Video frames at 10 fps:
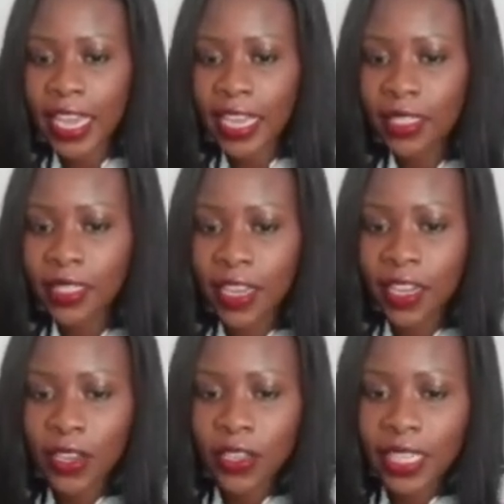add to
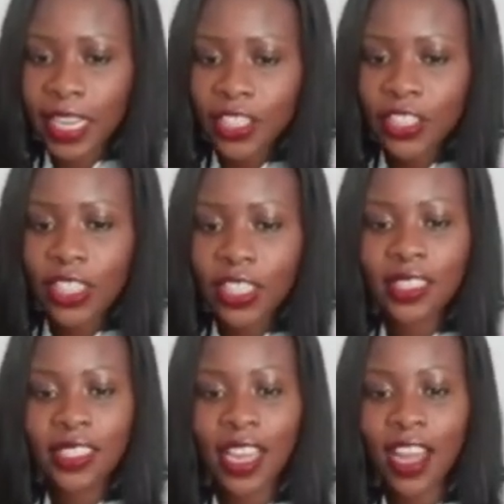their
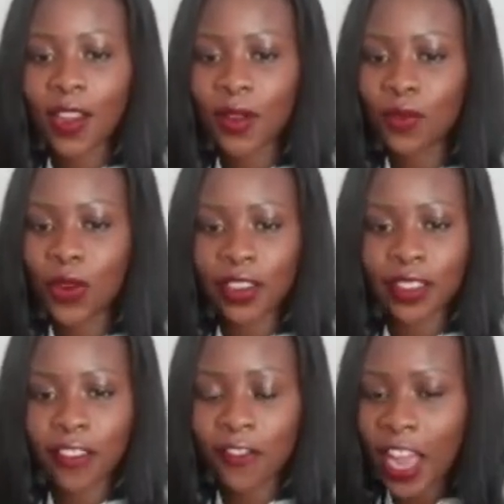connections,
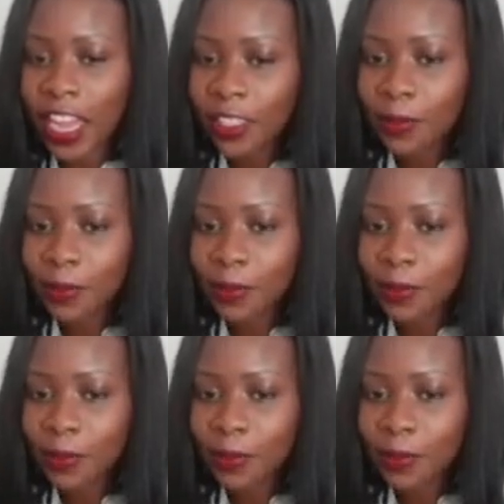where they find